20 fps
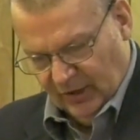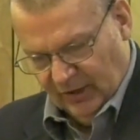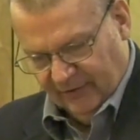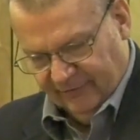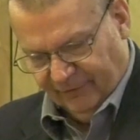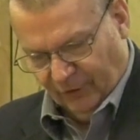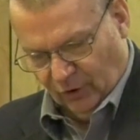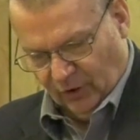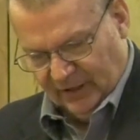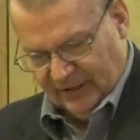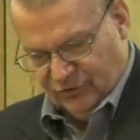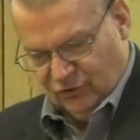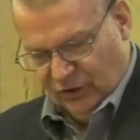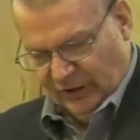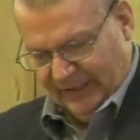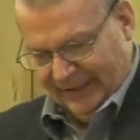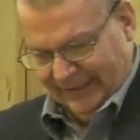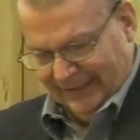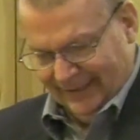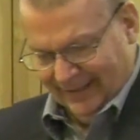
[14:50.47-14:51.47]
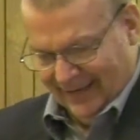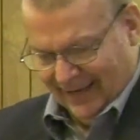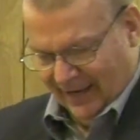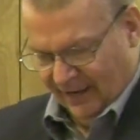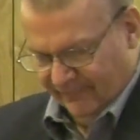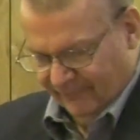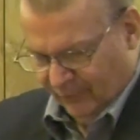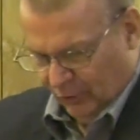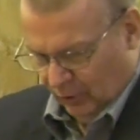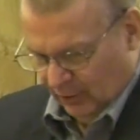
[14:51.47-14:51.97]
for a gin
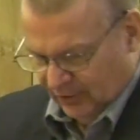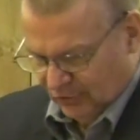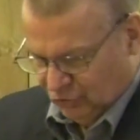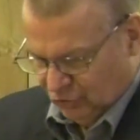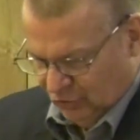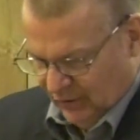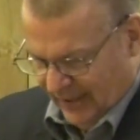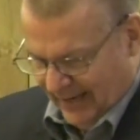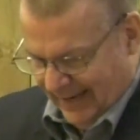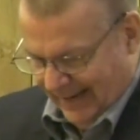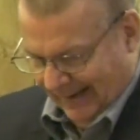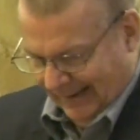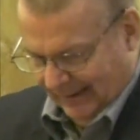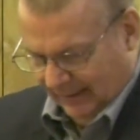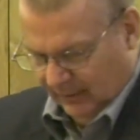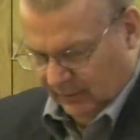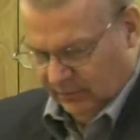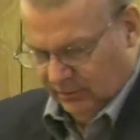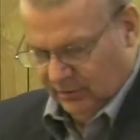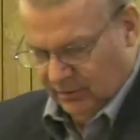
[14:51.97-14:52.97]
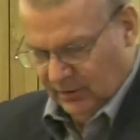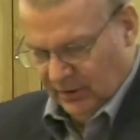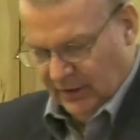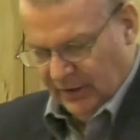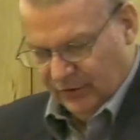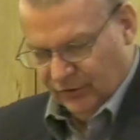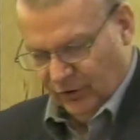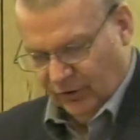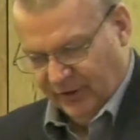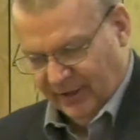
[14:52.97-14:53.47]
and for a snare
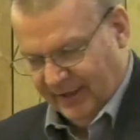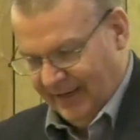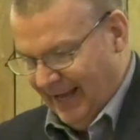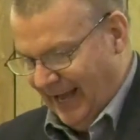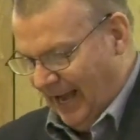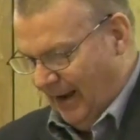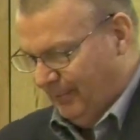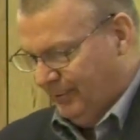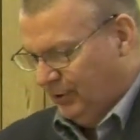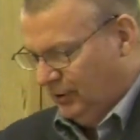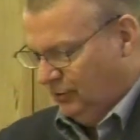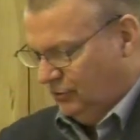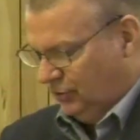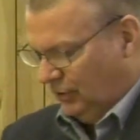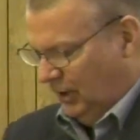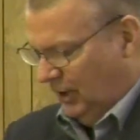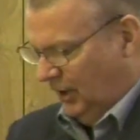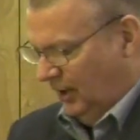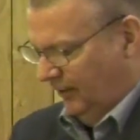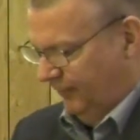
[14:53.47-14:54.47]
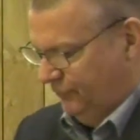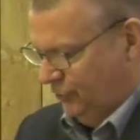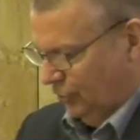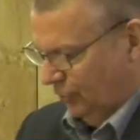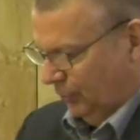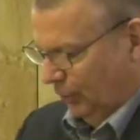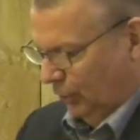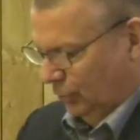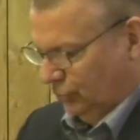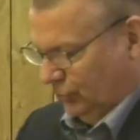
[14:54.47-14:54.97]
to the inhabitants of
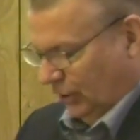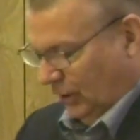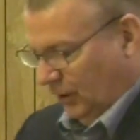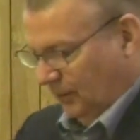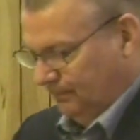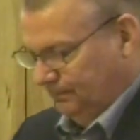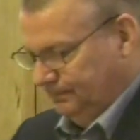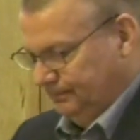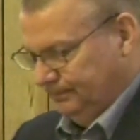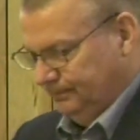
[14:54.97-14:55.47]
Jerusalem.